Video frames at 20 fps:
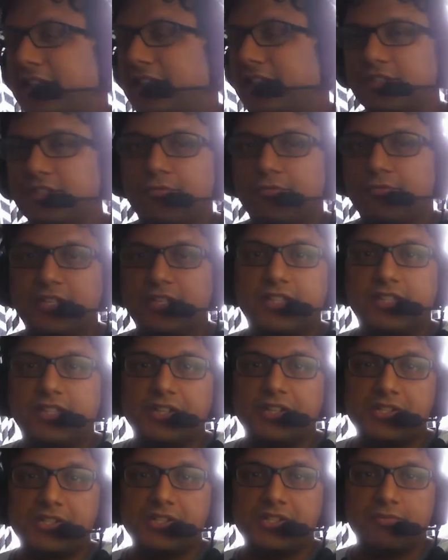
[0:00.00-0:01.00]
to grade
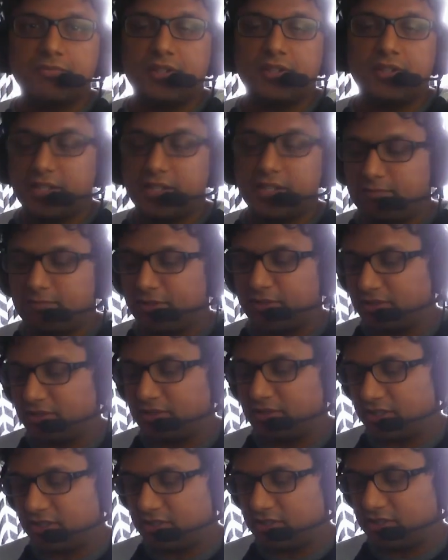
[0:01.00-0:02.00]
things, with like splitting
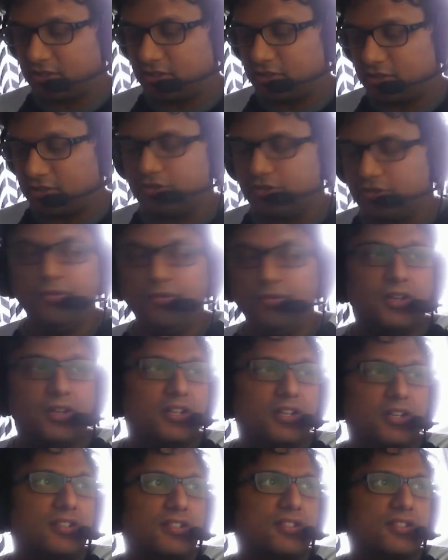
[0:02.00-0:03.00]
things into two.
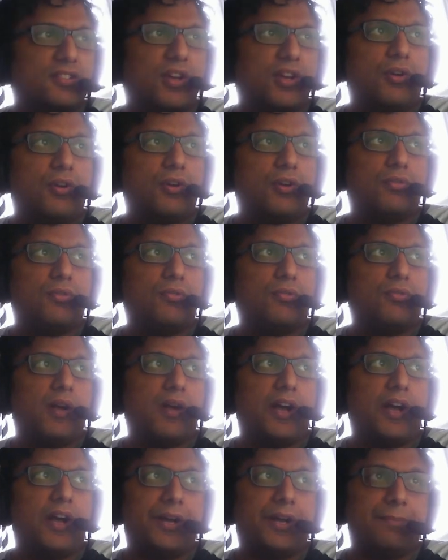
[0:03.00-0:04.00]
So
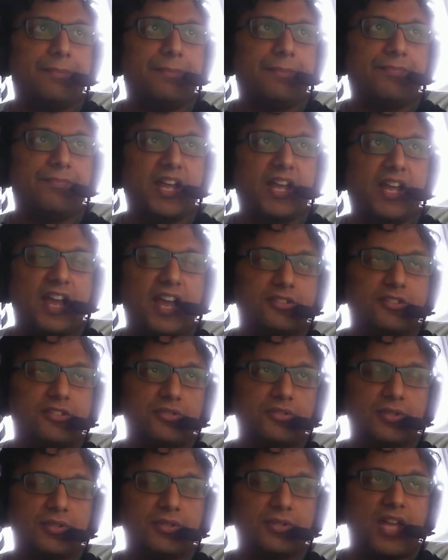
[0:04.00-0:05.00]
I had to
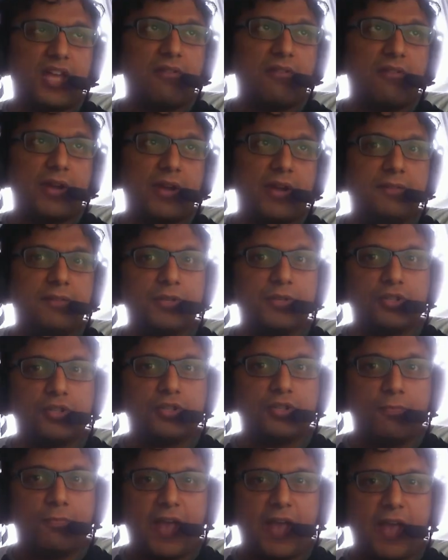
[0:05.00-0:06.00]
do it that way, but
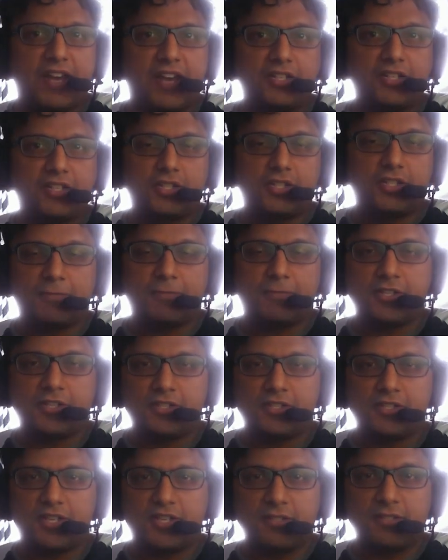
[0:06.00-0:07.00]
don't panic just because
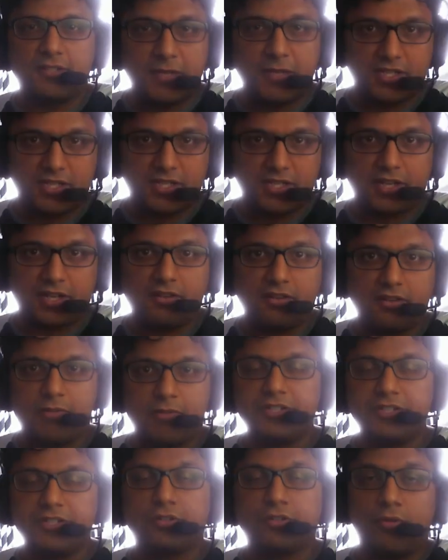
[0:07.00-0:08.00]
it says missing,
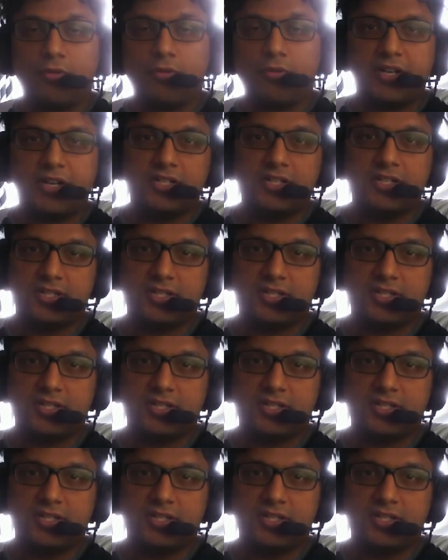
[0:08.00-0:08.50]
right? Your grade is